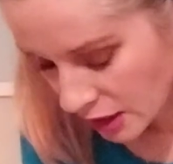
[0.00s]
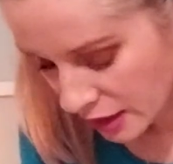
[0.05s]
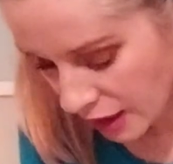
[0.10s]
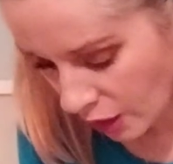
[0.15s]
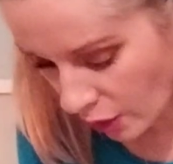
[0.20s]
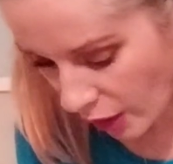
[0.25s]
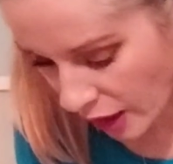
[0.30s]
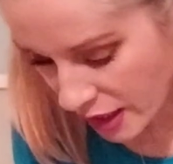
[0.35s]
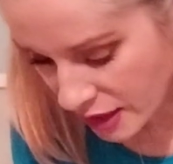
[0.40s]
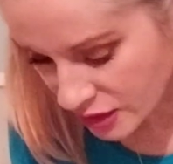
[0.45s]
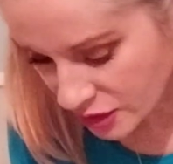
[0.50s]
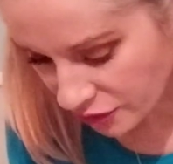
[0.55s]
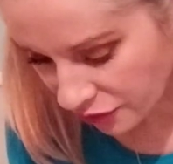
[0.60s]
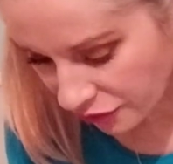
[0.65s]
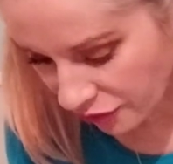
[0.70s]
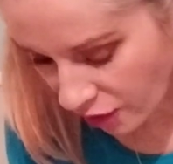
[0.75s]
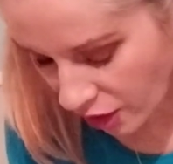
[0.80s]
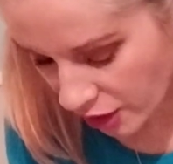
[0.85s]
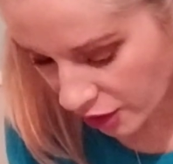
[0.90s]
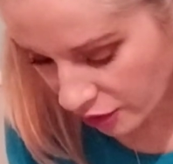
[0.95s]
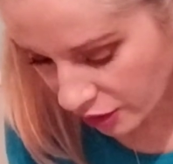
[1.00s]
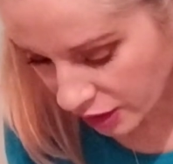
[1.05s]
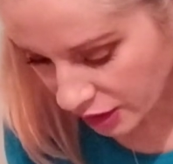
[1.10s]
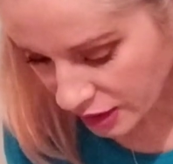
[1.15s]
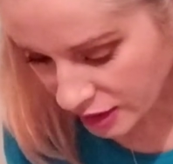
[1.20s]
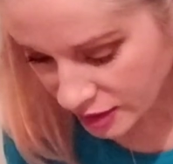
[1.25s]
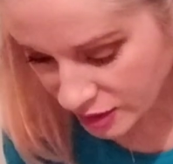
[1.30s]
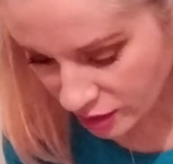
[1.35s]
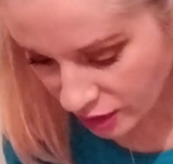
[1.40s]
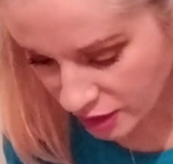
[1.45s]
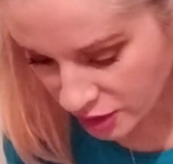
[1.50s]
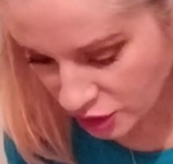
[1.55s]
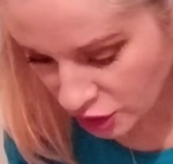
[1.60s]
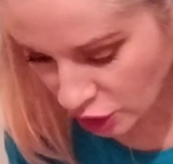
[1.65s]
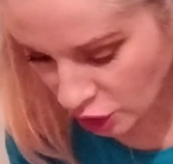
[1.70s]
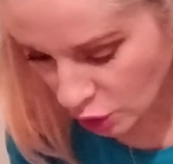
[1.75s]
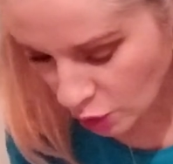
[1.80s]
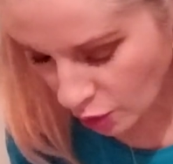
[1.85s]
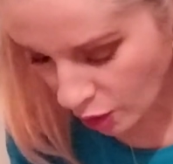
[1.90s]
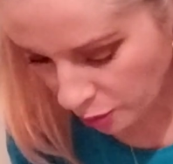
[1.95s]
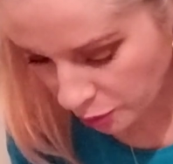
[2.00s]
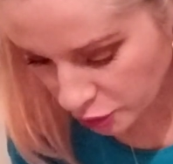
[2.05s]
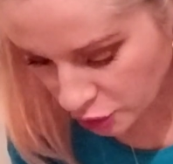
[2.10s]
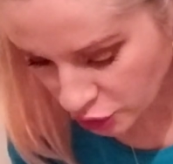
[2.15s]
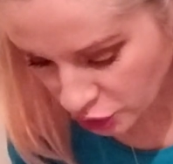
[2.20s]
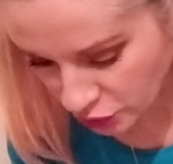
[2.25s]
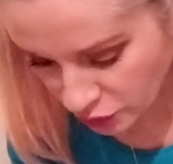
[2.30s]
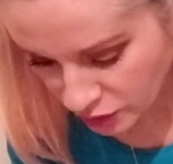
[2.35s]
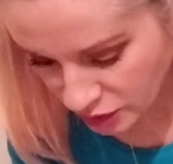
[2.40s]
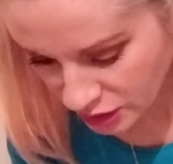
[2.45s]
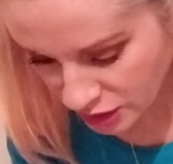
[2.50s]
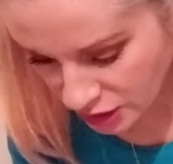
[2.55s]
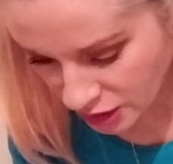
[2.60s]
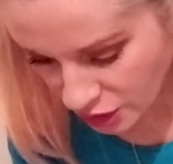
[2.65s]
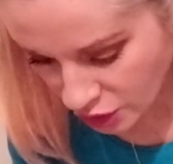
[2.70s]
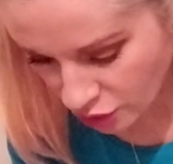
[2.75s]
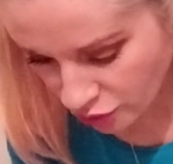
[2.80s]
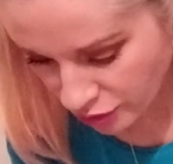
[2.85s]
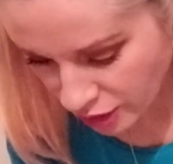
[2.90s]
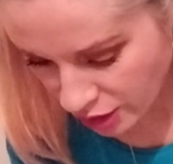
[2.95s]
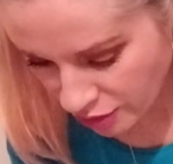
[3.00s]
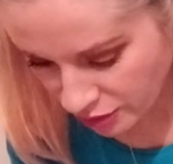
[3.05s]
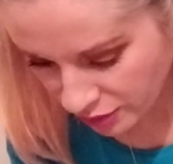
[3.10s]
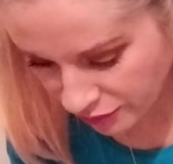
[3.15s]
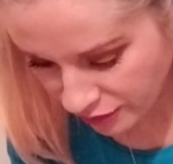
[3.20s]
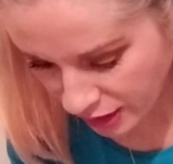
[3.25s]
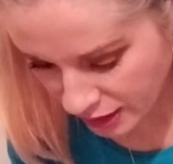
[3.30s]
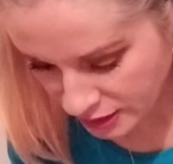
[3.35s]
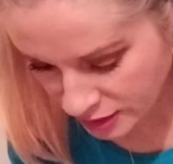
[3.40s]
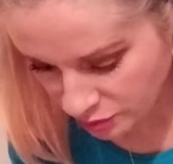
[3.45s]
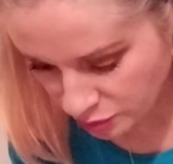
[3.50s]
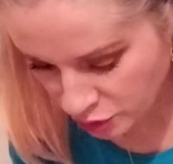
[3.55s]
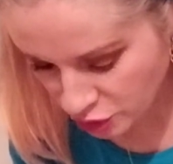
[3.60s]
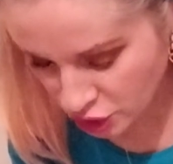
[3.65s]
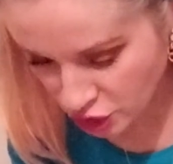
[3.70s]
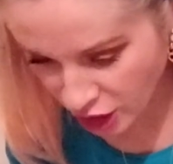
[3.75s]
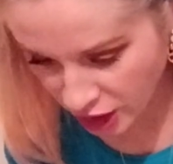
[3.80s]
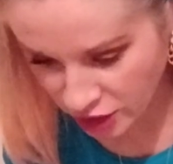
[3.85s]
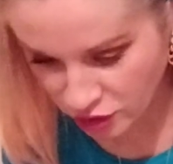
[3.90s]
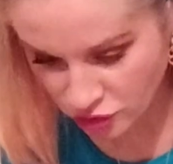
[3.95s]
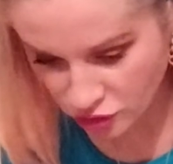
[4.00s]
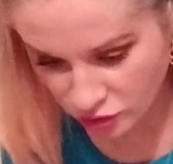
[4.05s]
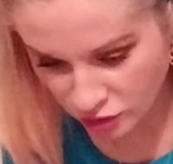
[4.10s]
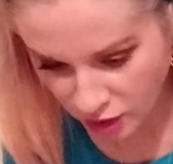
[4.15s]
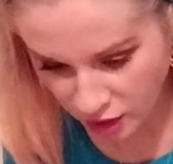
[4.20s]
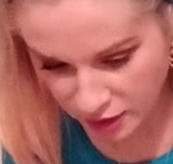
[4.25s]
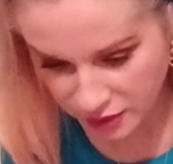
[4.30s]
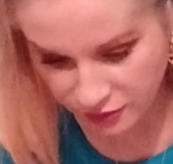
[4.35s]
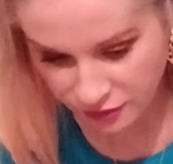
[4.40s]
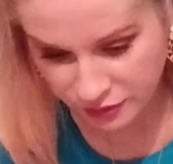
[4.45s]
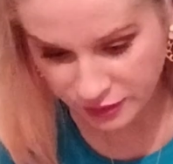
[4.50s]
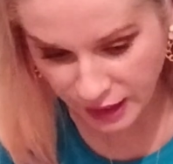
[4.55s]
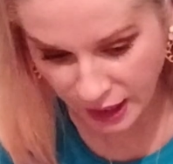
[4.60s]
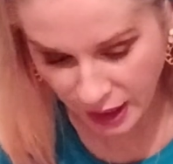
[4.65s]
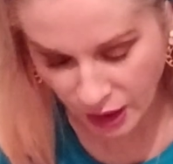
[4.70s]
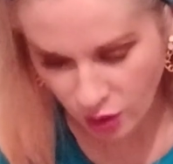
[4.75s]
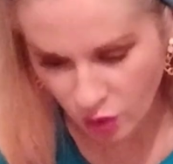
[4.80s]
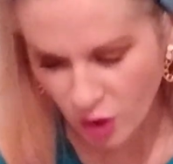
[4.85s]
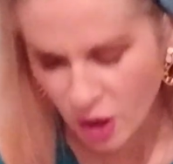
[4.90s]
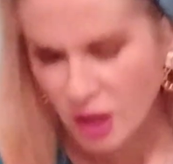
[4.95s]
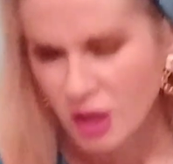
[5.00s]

Now, Ace of Fire, an exciting new opportunity, career advancement, change your life now.